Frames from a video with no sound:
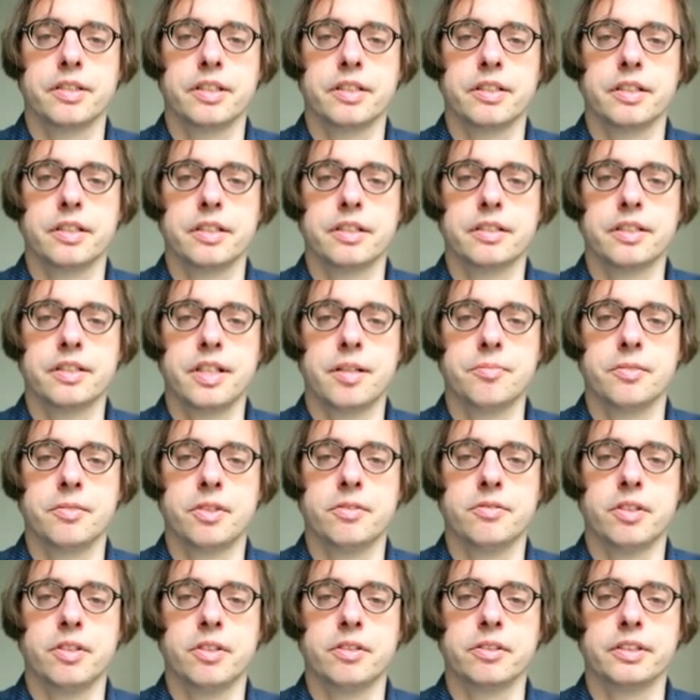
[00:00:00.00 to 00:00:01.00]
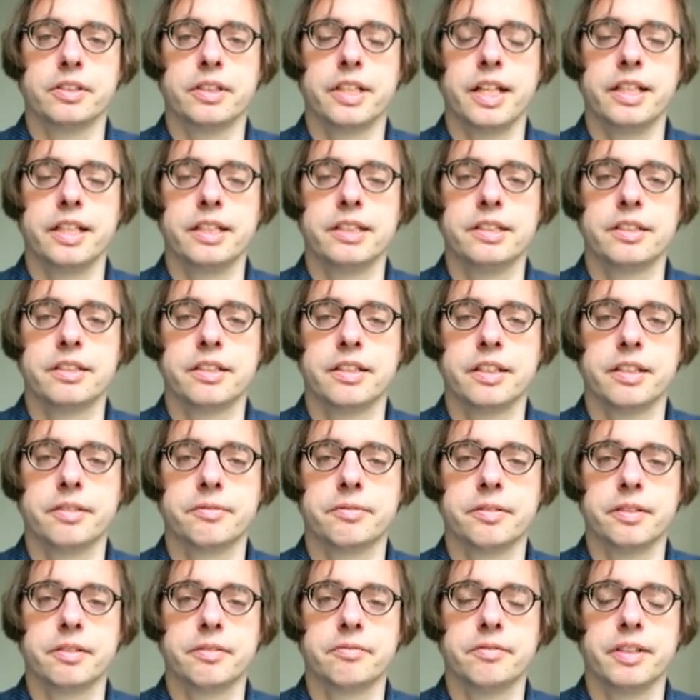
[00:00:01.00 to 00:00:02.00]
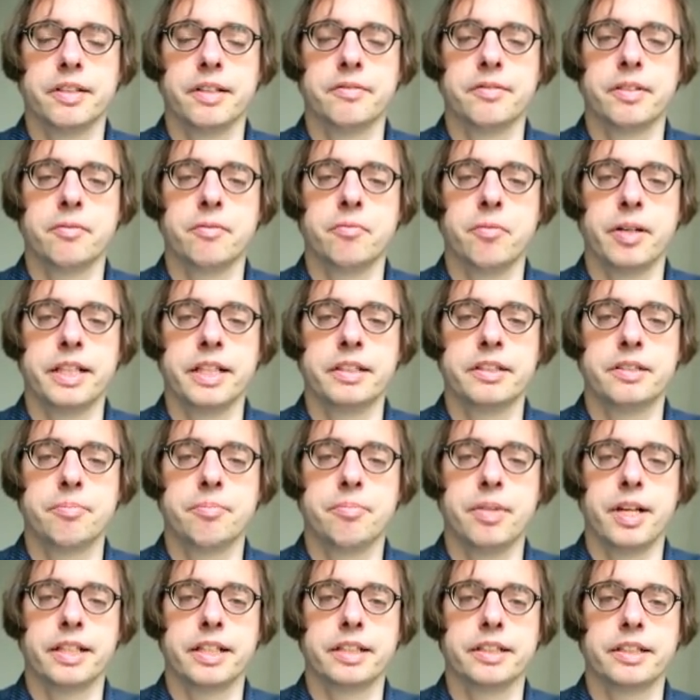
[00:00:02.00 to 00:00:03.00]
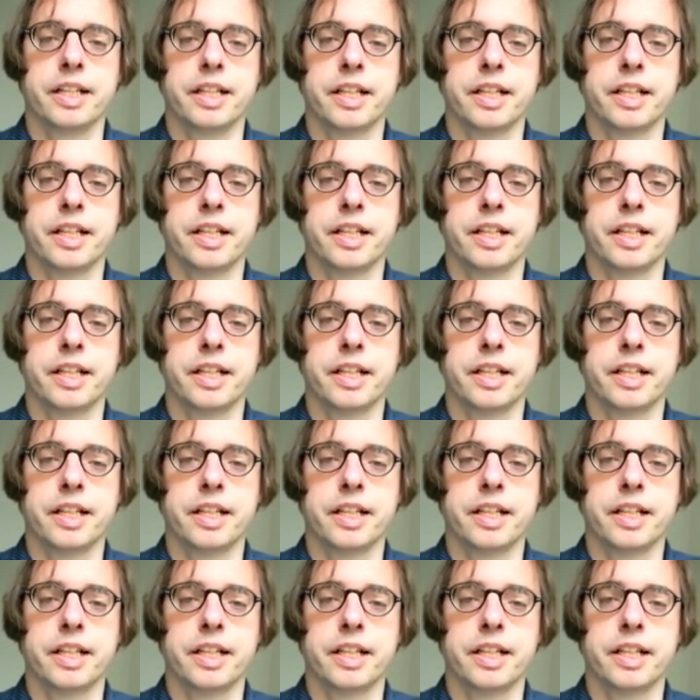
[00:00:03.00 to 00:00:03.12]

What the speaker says: sum over all k's, and we have a weight pi k